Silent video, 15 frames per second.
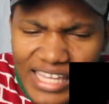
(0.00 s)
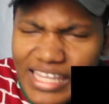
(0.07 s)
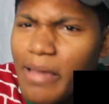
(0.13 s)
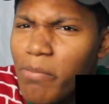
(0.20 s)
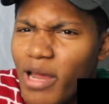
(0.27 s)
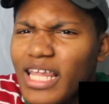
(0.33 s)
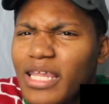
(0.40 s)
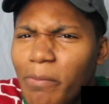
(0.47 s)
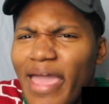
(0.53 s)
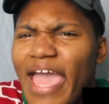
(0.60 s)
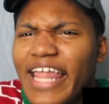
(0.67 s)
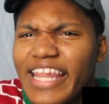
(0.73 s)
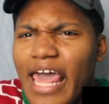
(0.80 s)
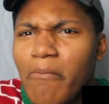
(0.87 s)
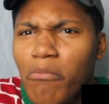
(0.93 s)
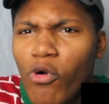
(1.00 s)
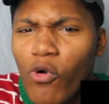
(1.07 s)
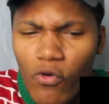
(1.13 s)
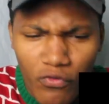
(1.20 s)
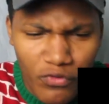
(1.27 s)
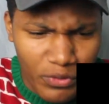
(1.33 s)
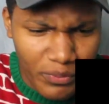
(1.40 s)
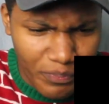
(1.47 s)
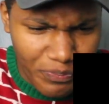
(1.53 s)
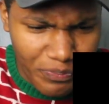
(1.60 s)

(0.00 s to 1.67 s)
They probably banned that move.